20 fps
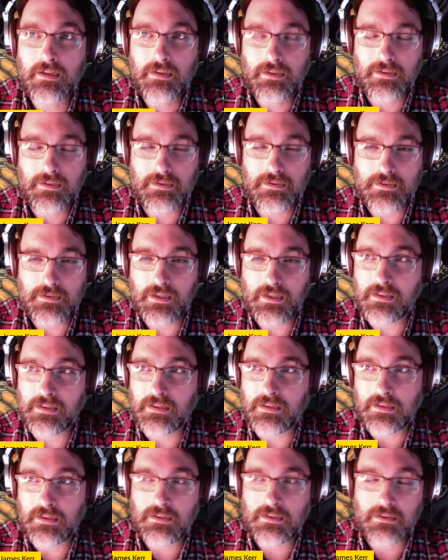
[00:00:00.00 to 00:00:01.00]
and saying that
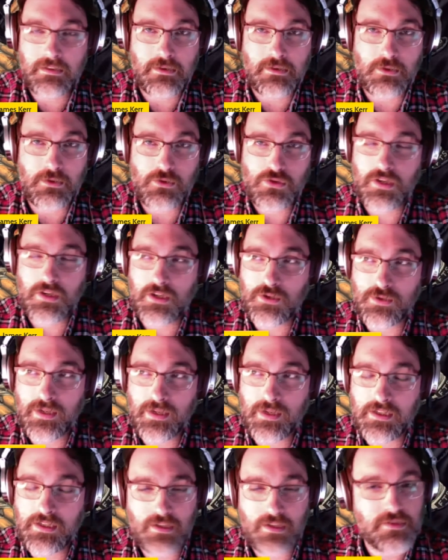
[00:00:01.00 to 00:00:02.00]
the, the new Star
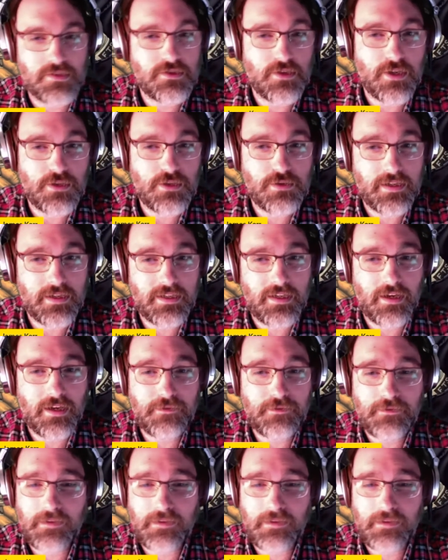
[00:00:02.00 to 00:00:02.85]
Trek is not Star Trek enough.